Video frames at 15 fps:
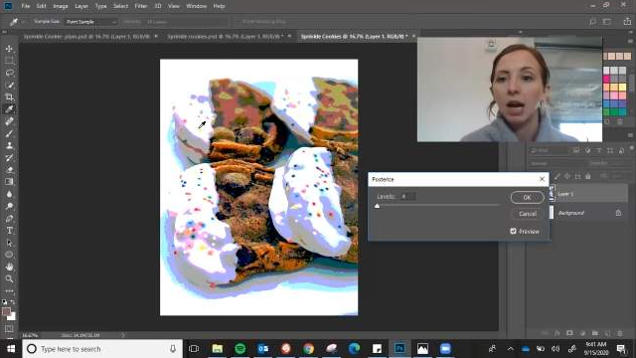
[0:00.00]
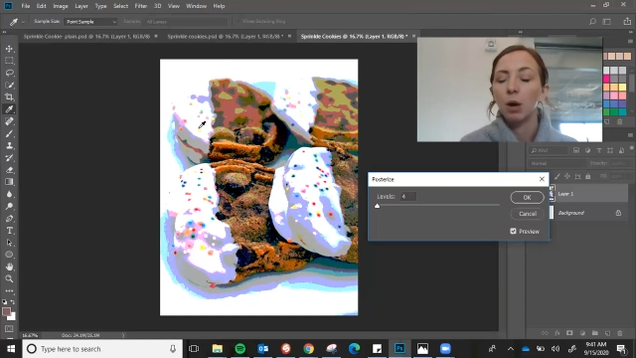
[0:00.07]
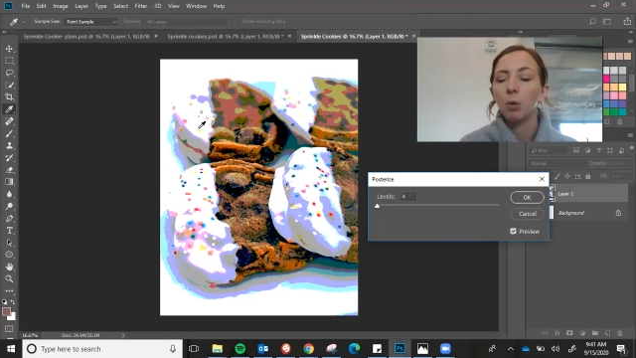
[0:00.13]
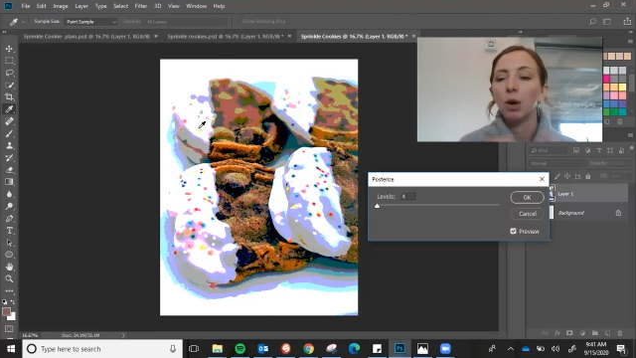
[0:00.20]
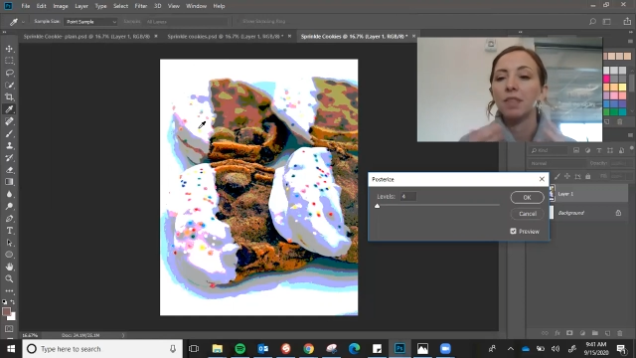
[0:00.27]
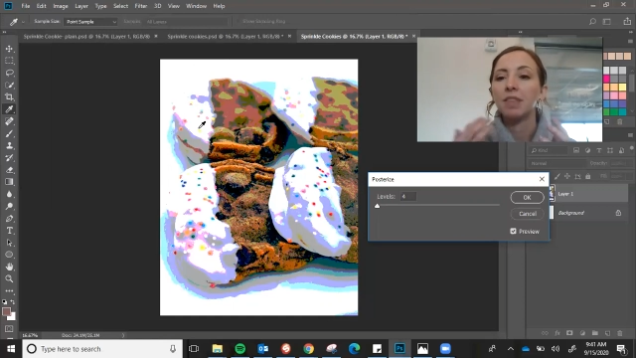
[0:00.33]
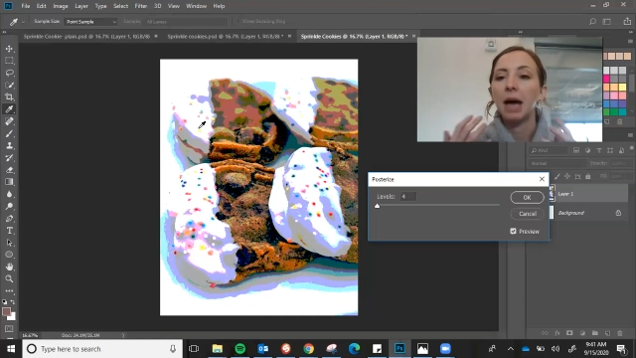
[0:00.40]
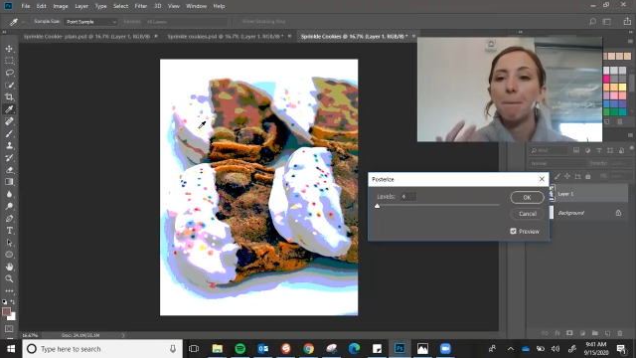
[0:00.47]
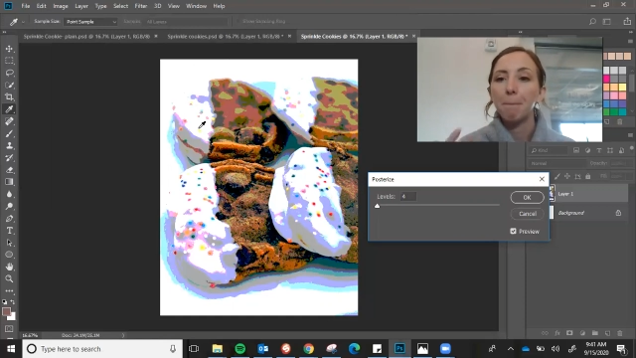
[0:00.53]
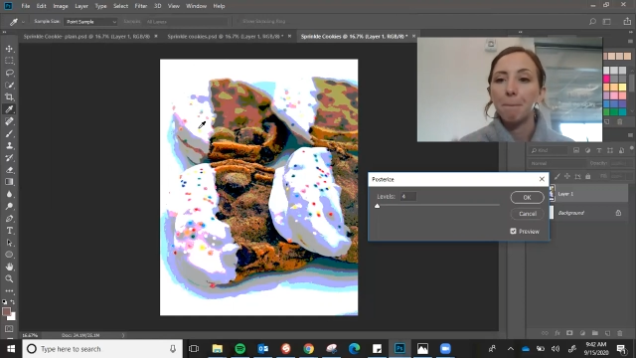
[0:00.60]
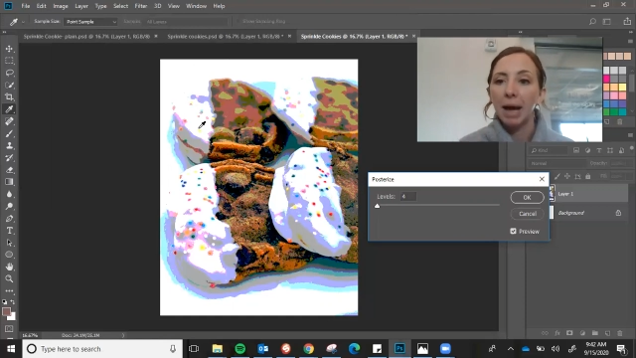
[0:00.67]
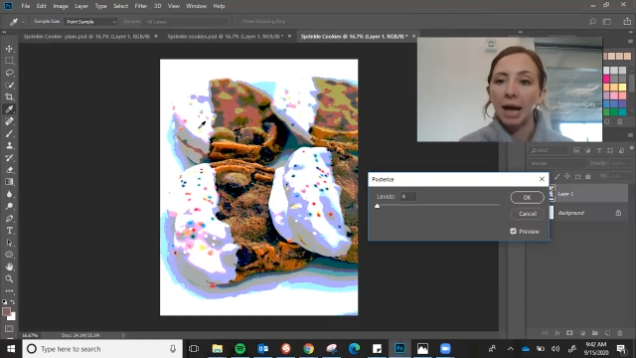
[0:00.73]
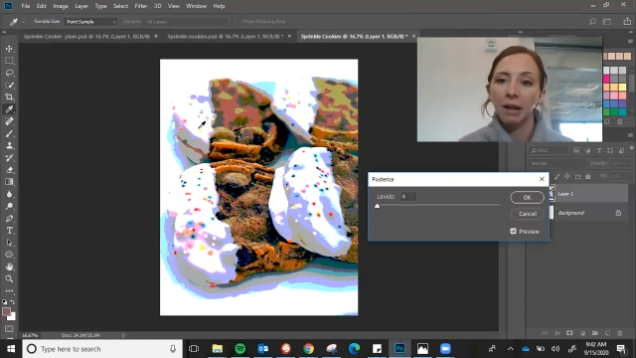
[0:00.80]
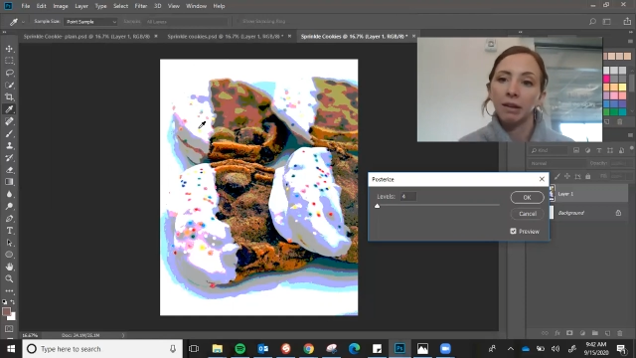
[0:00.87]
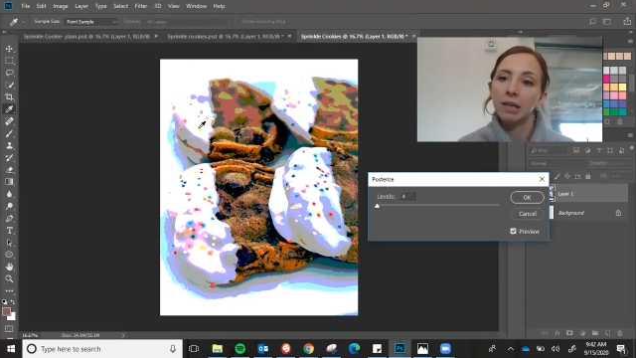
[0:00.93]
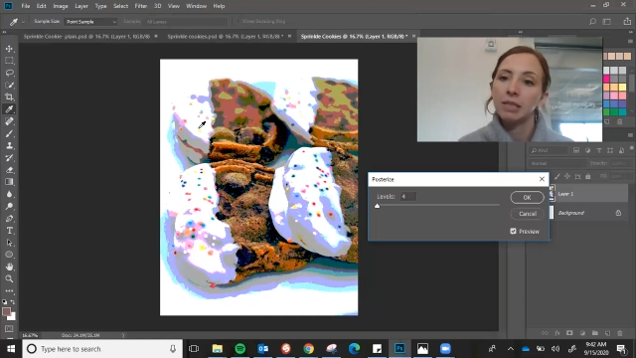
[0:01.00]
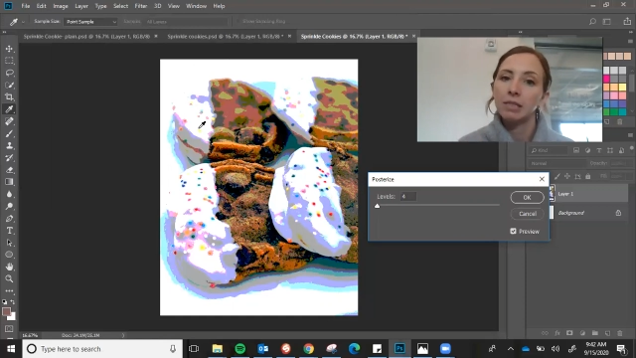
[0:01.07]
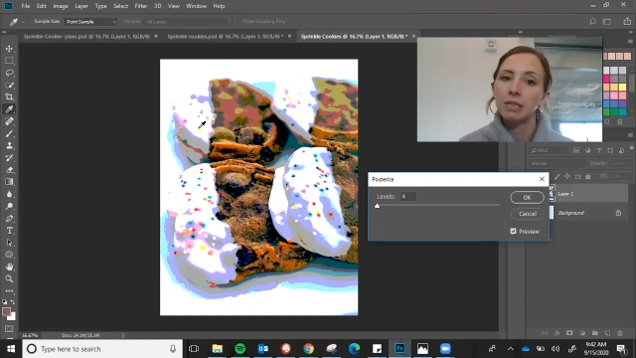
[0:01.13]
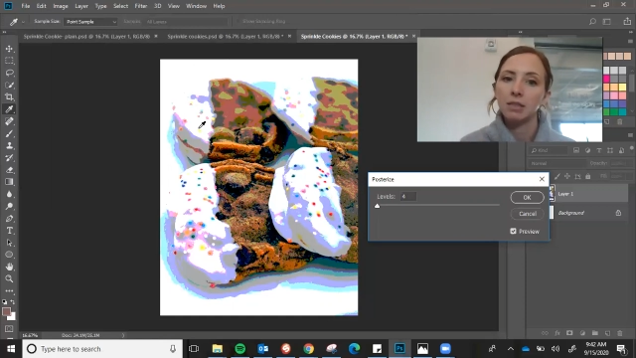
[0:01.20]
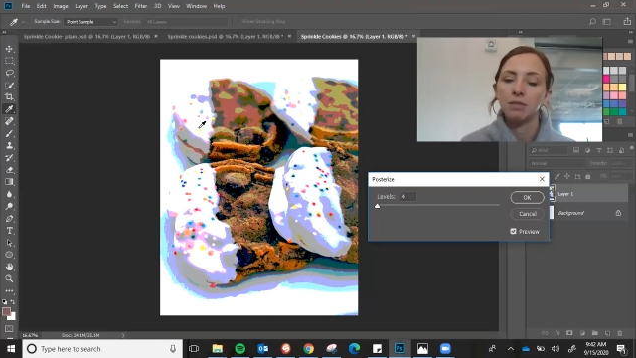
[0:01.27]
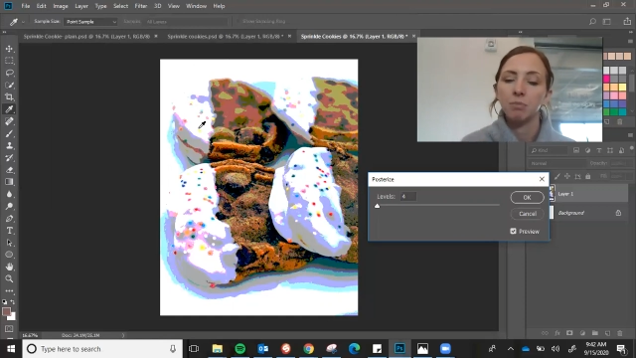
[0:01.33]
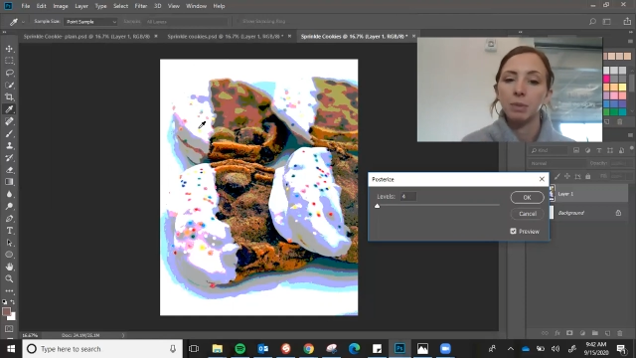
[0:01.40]
I want that
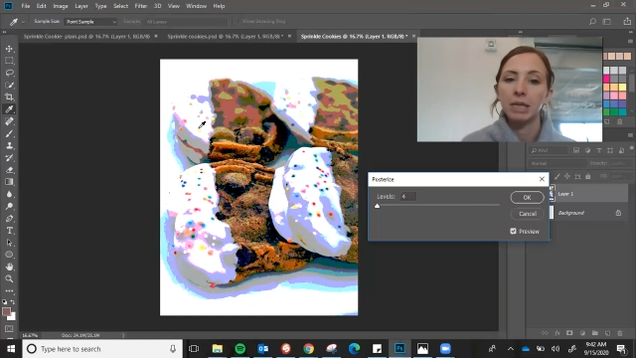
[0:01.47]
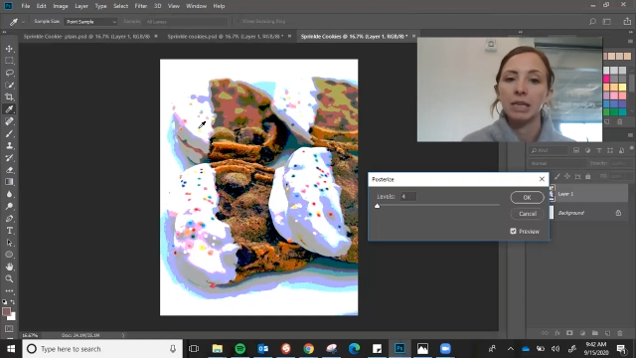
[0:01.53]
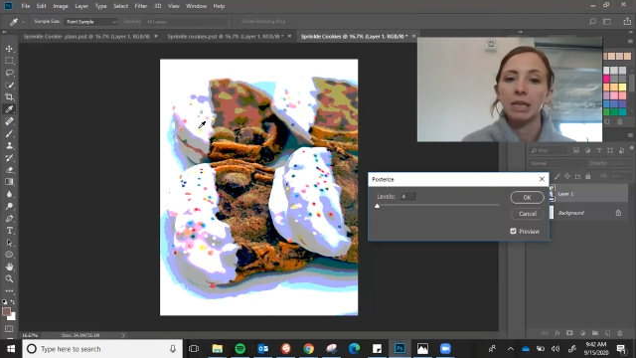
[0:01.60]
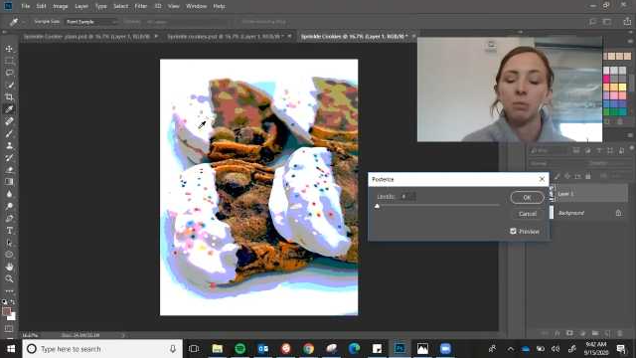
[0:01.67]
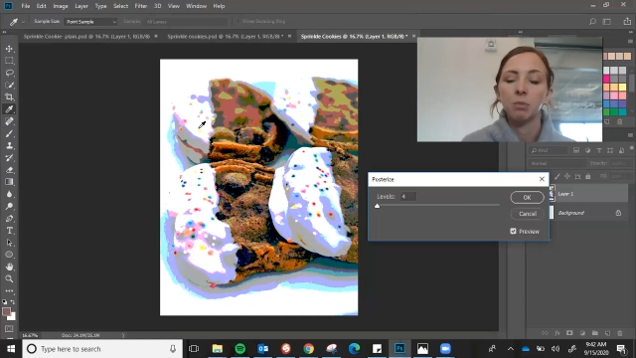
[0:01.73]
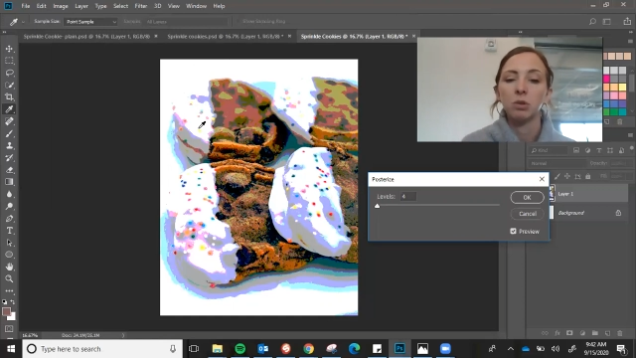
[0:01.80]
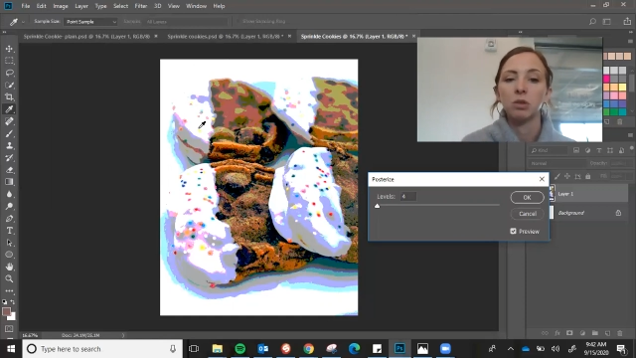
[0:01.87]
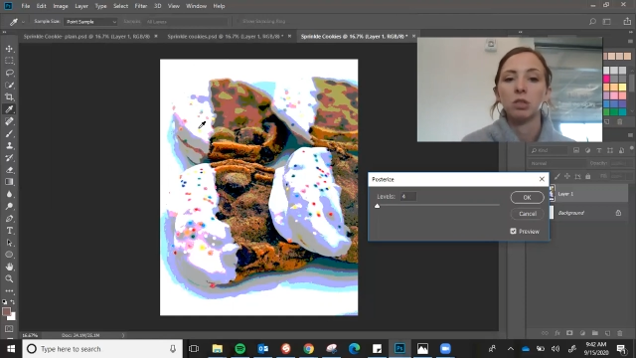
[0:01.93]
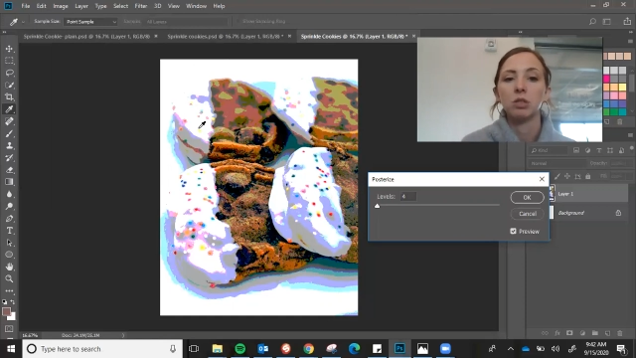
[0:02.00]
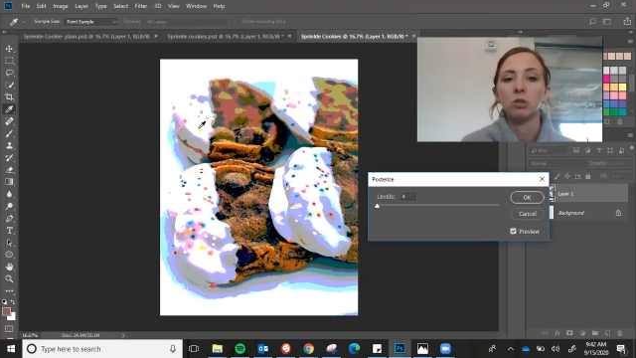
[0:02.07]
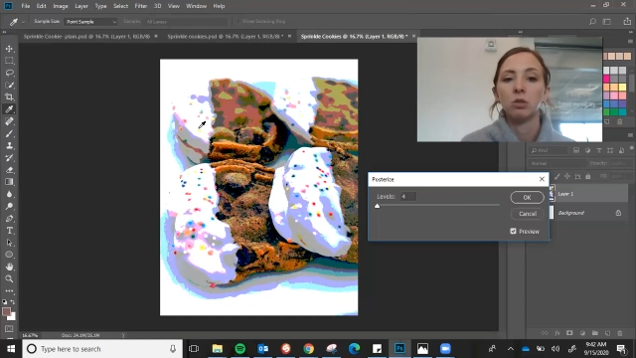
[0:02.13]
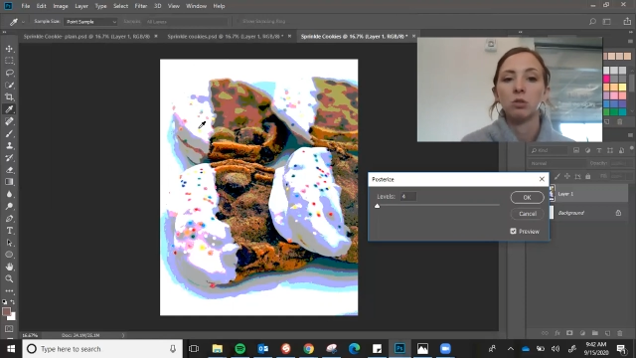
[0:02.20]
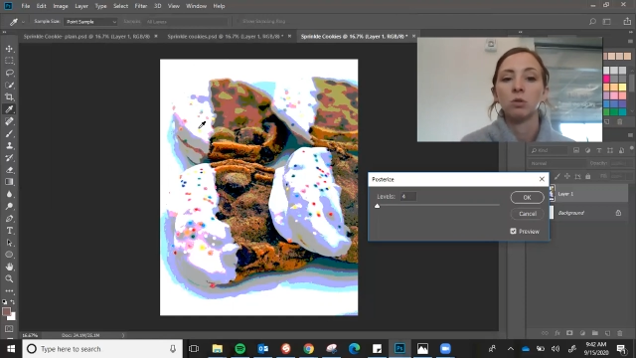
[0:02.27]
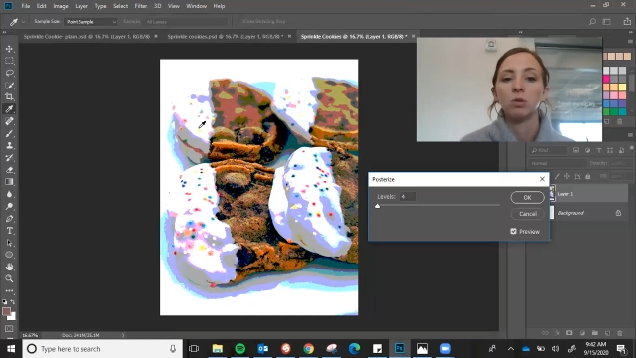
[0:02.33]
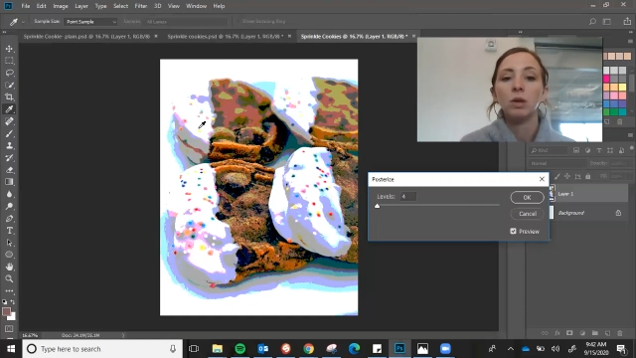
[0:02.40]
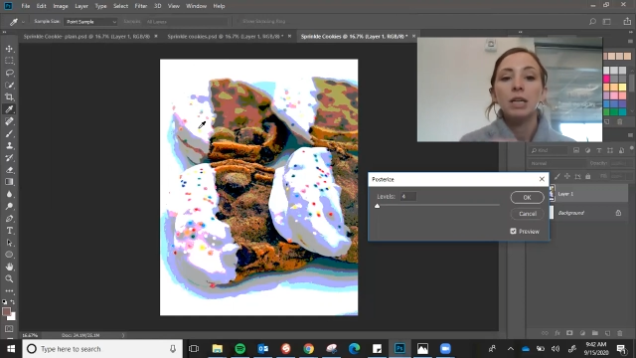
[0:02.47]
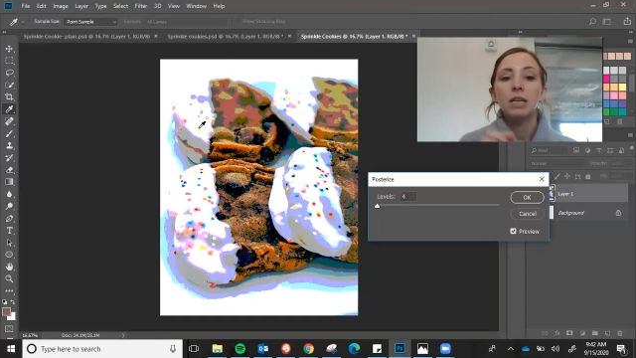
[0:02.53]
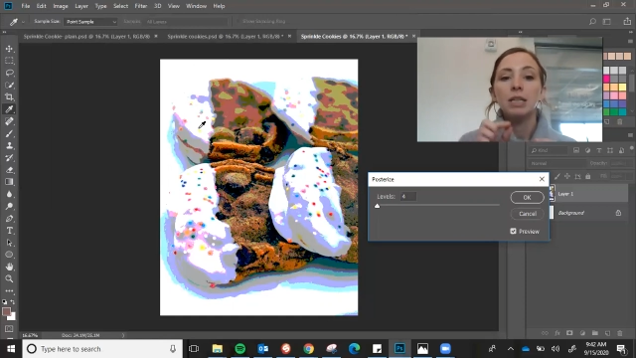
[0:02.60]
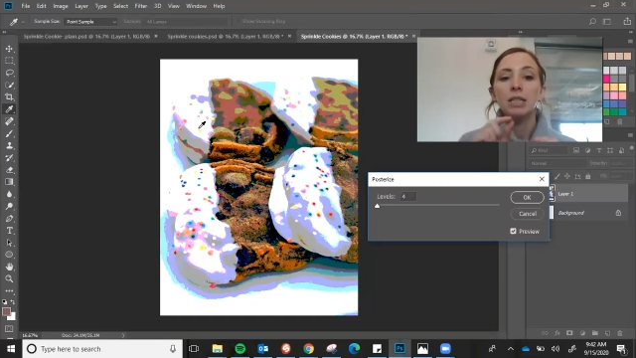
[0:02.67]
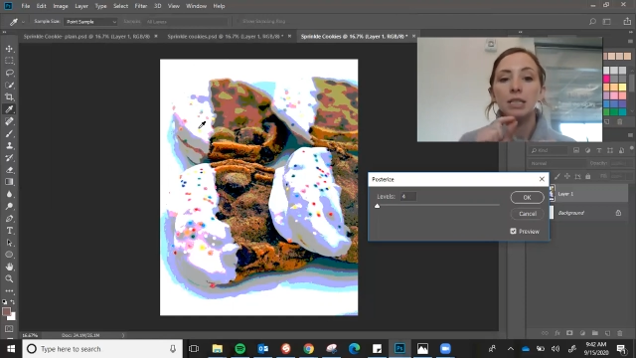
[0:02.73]
balance of being able to